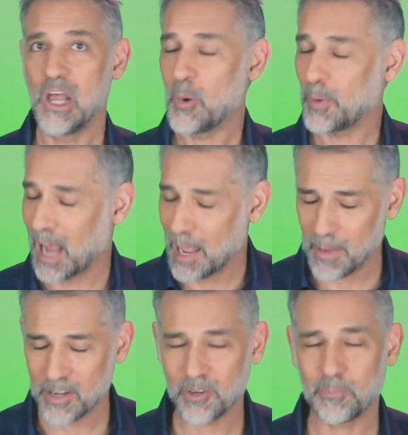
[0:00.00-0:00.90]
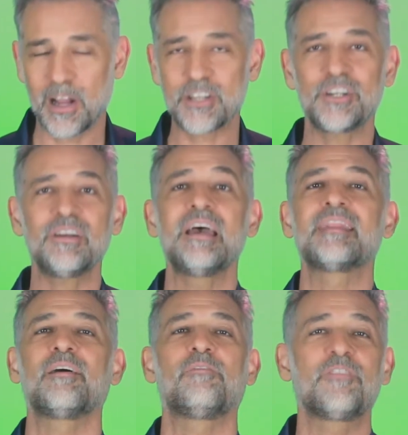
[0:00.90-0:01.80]
When I'm under pressure,
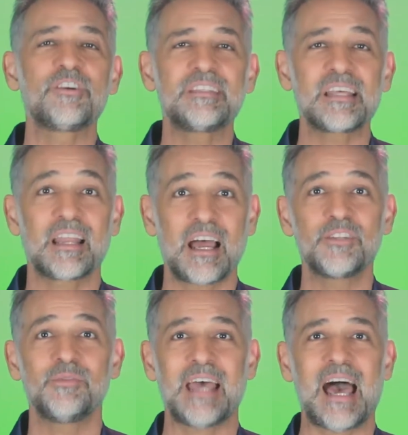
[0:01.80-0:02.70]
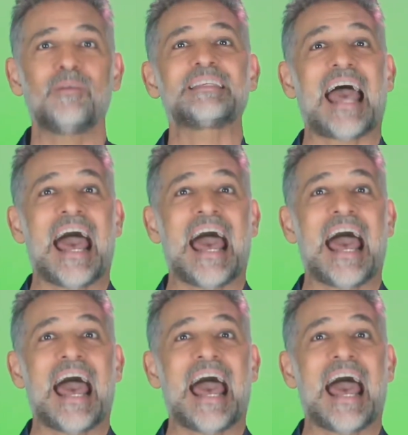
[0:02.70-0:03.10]
the first thing that I do now is